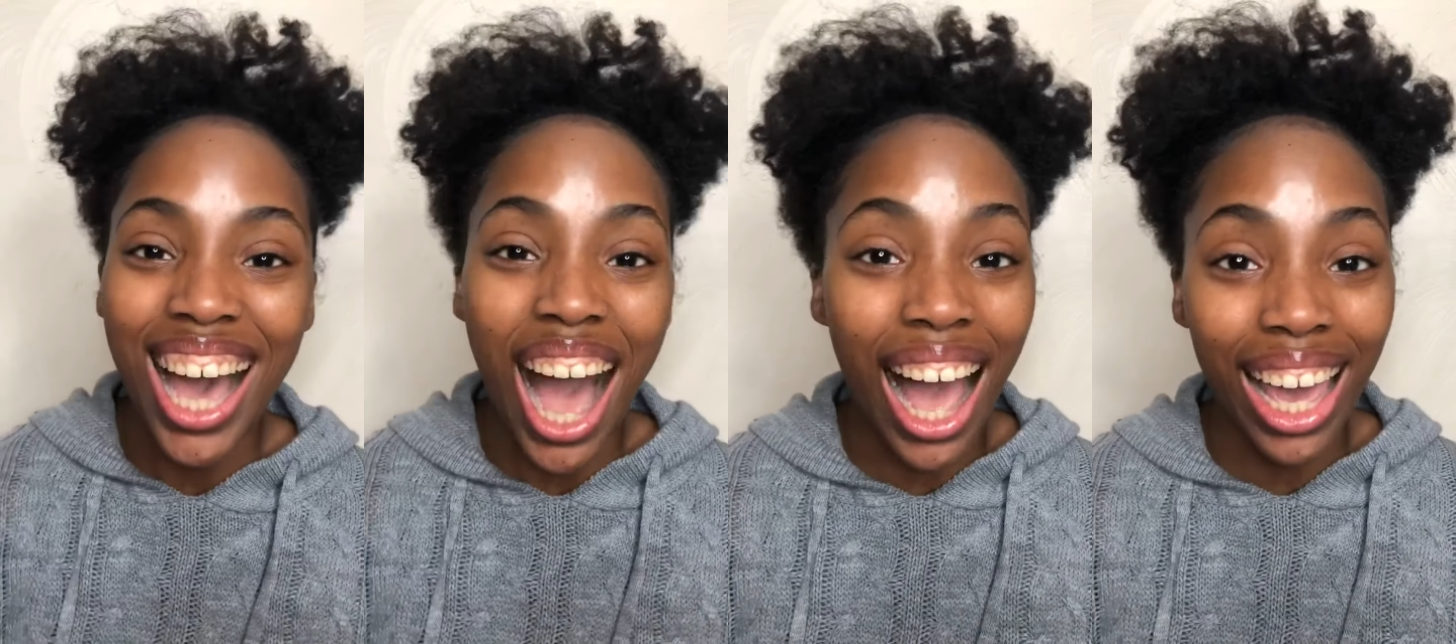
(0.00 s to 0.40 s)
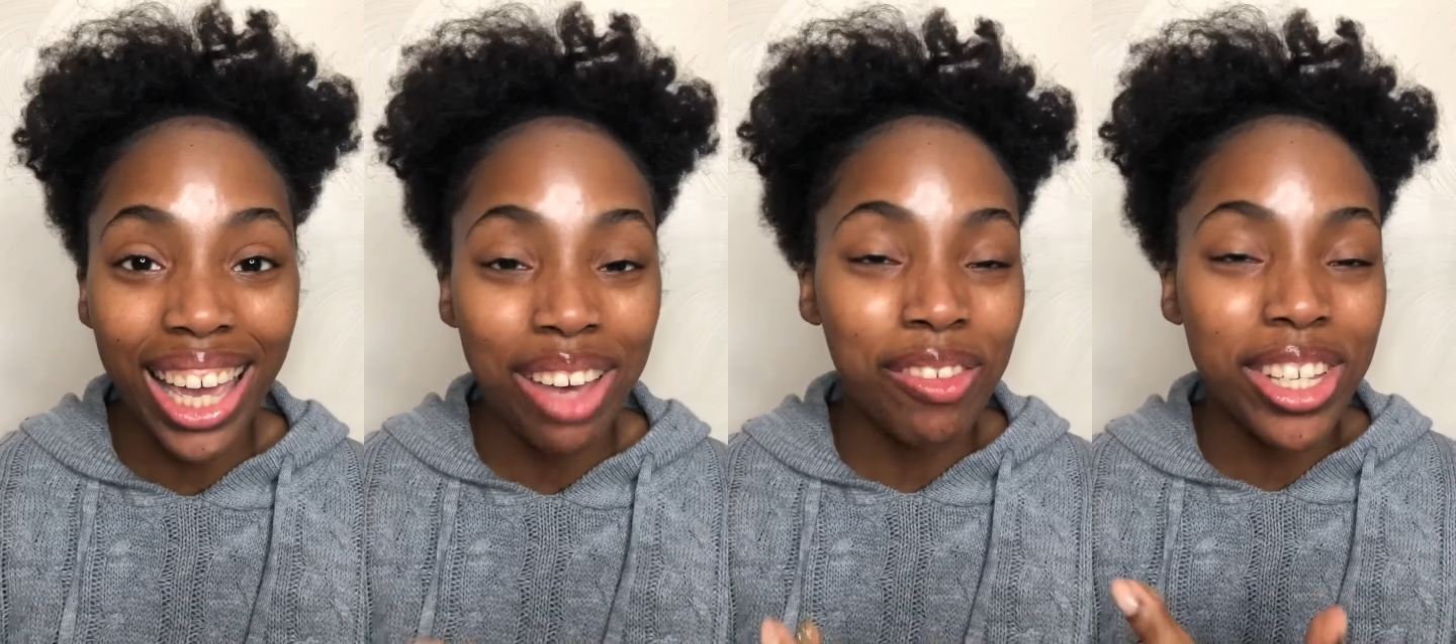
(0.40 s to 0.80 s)
I
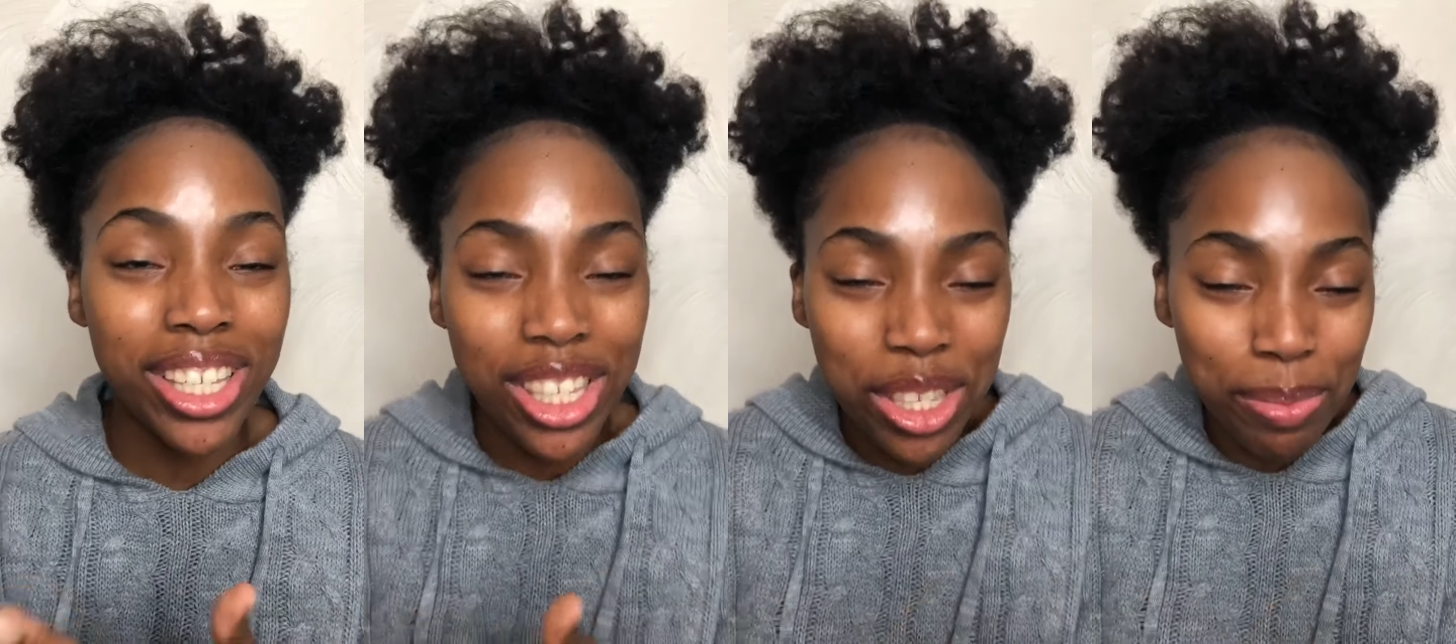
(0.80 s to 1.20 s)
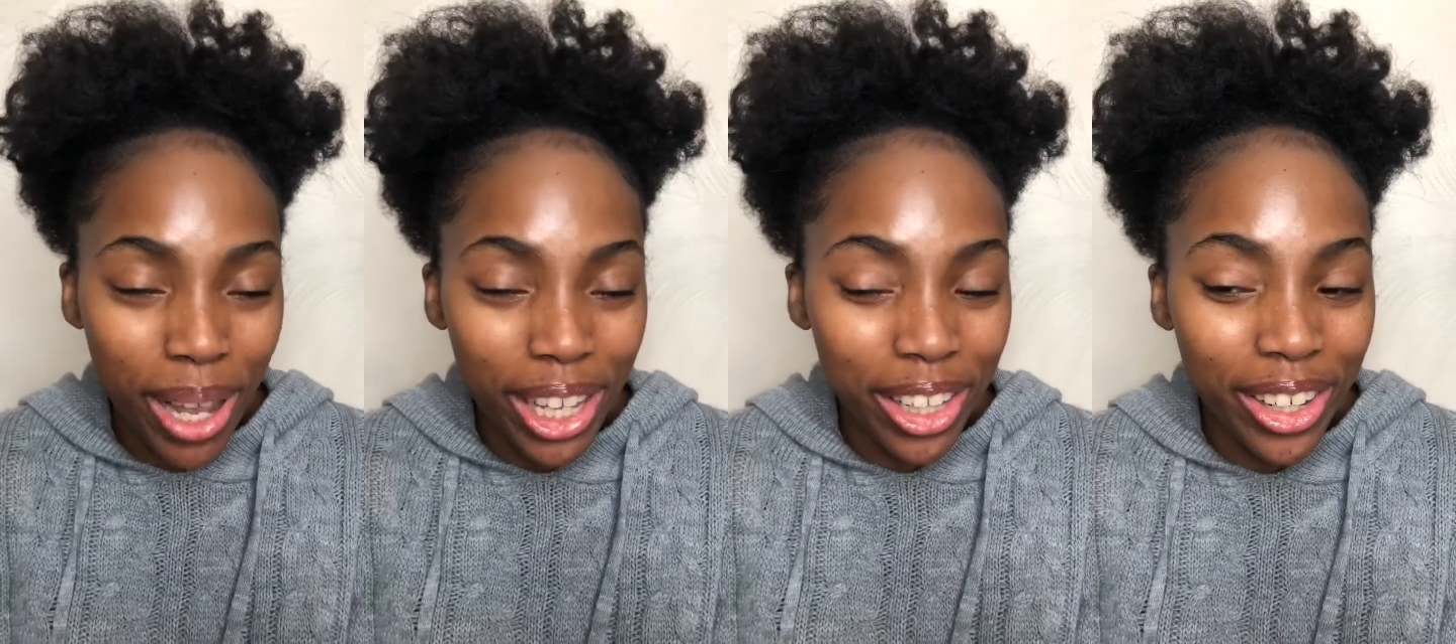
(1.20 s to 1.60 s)
am a
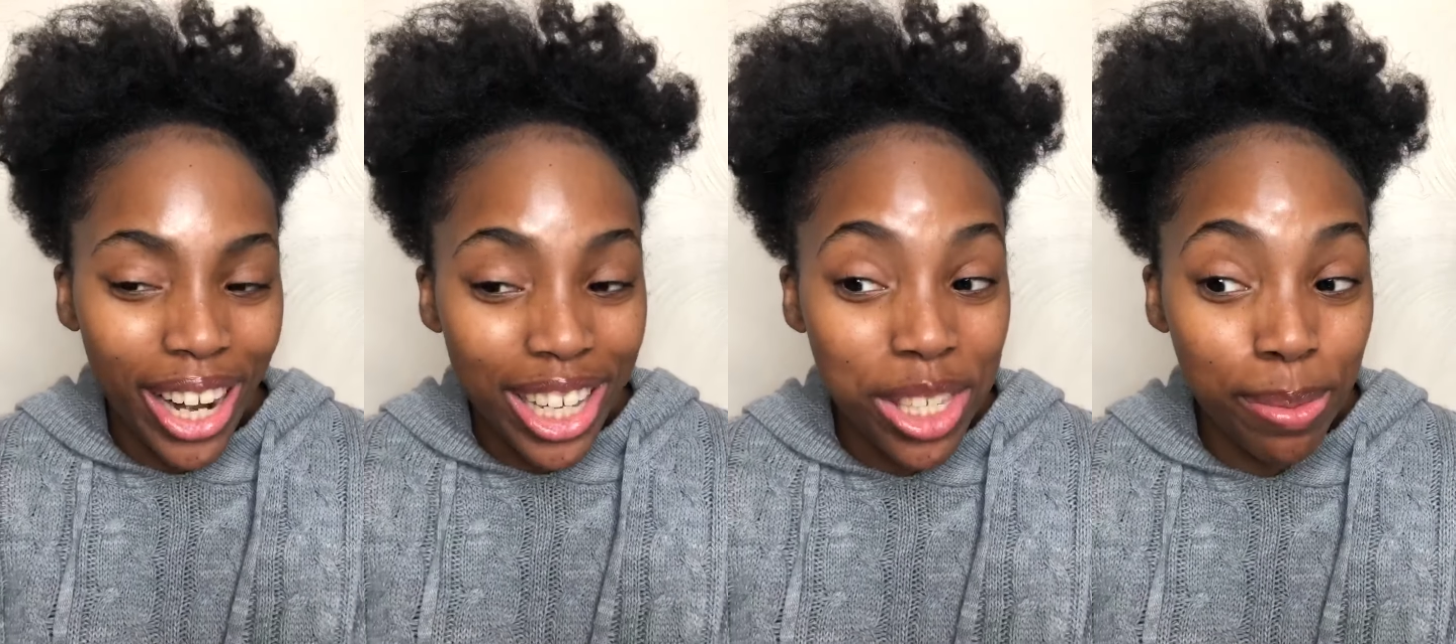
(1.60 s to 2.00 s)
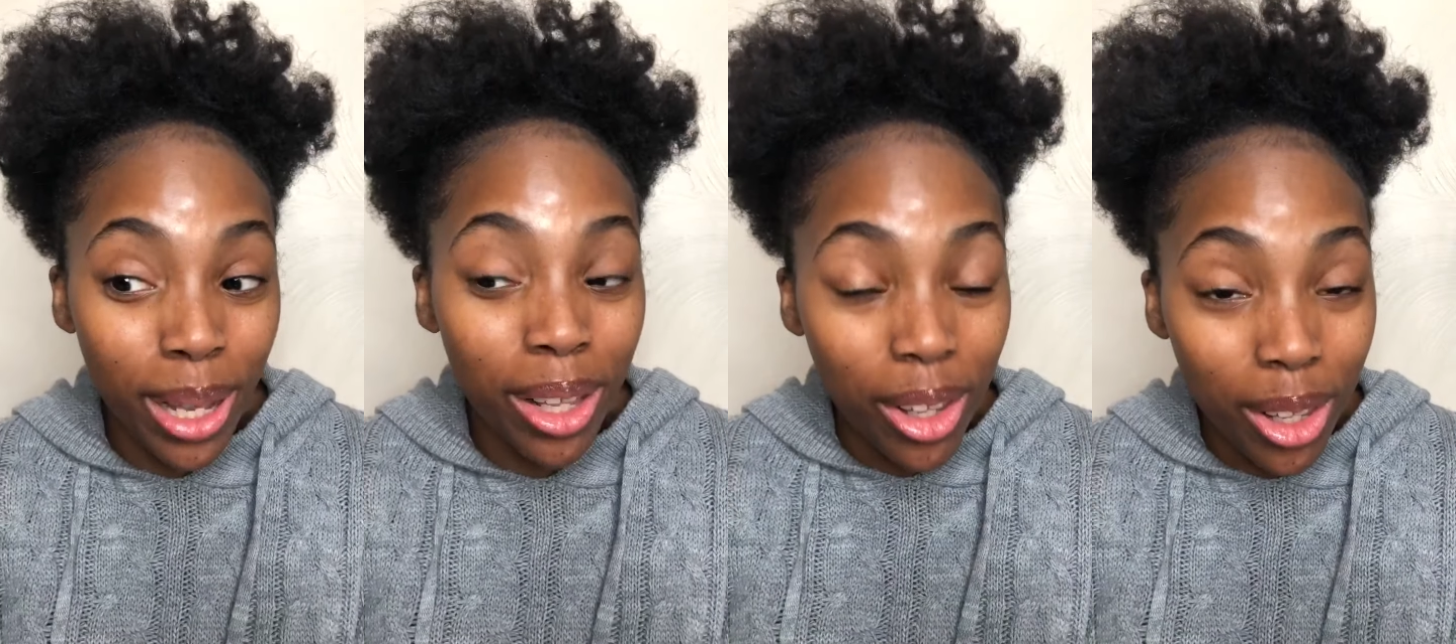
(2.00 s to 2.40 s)
smiler. I
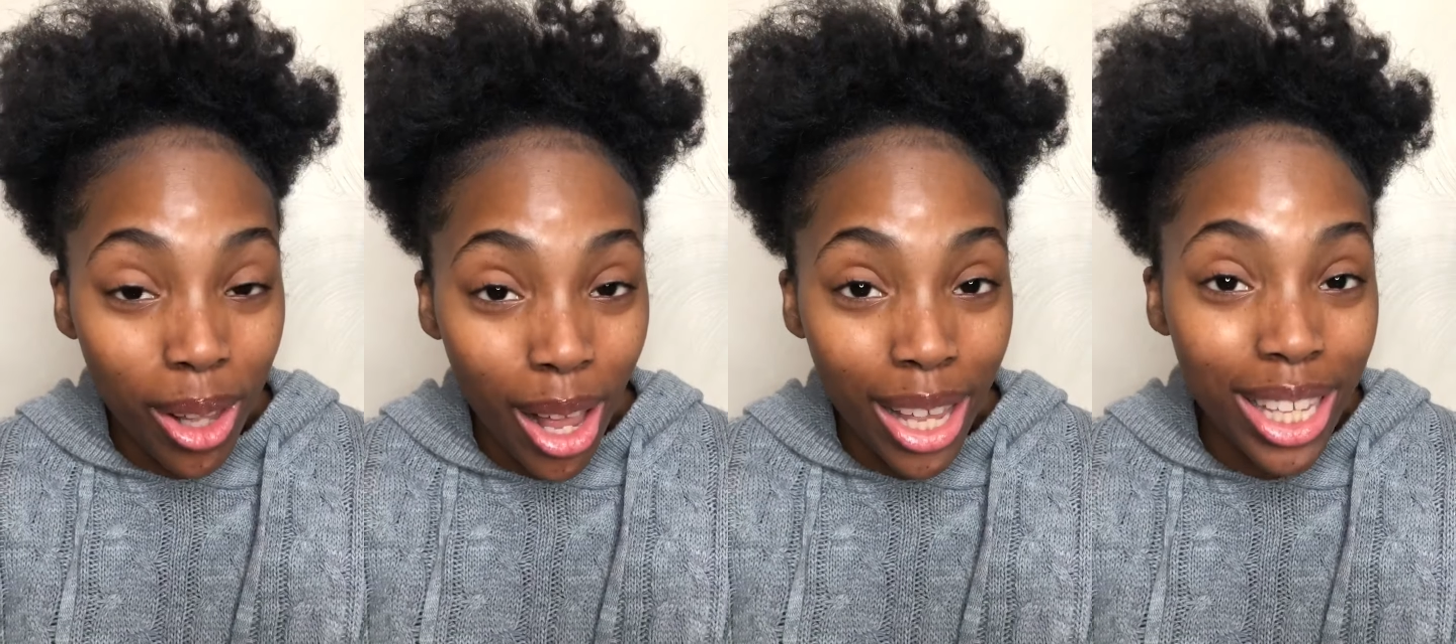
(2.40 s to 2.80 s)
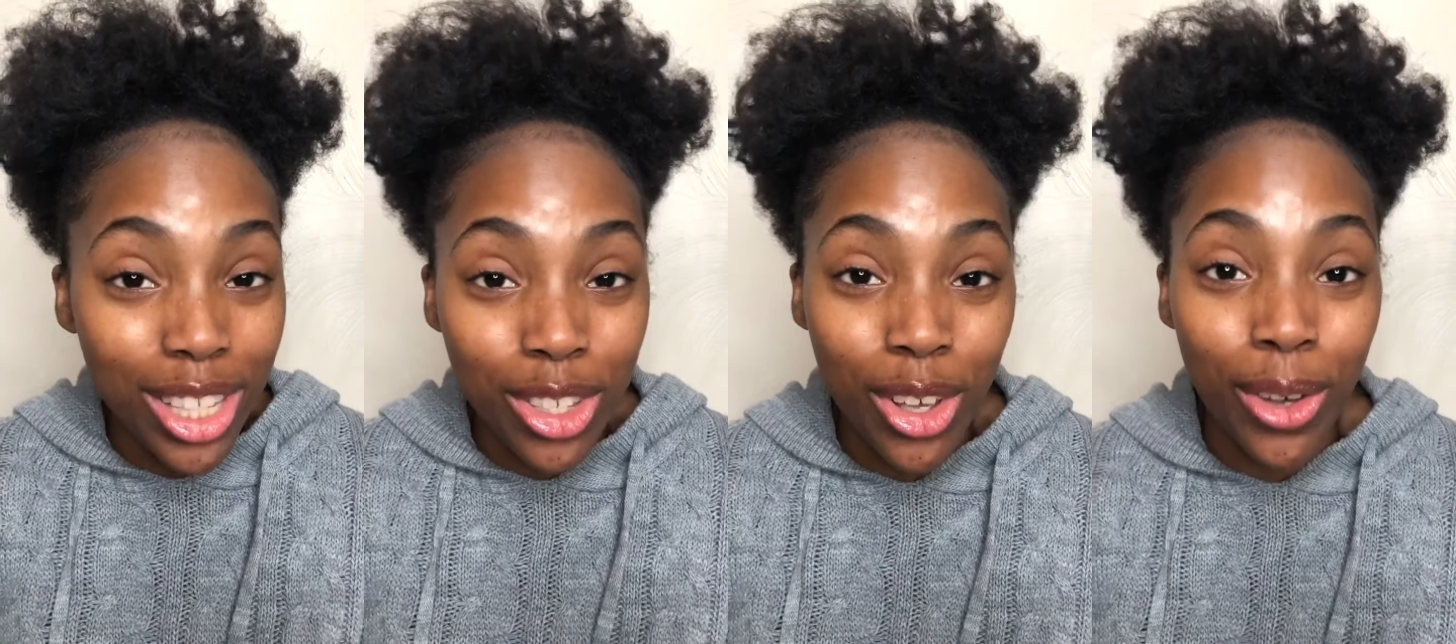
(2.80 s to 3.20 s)
smile a lot,
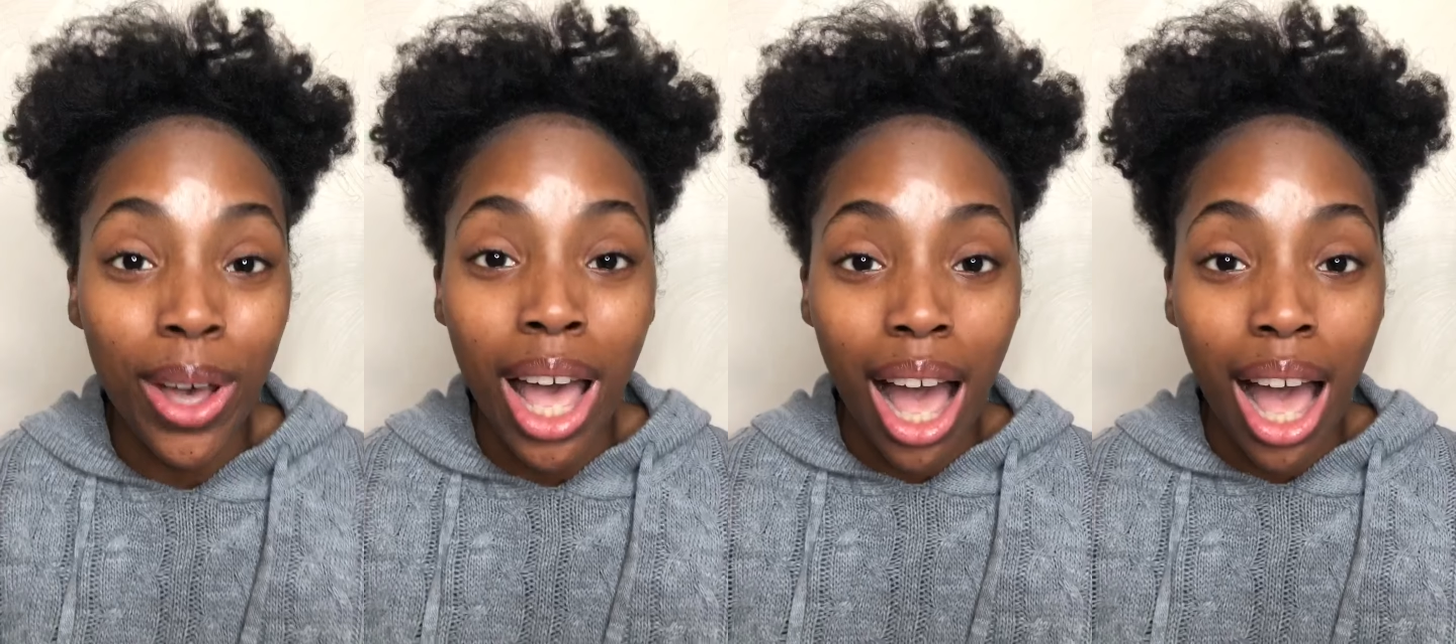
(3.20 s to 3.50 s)
and so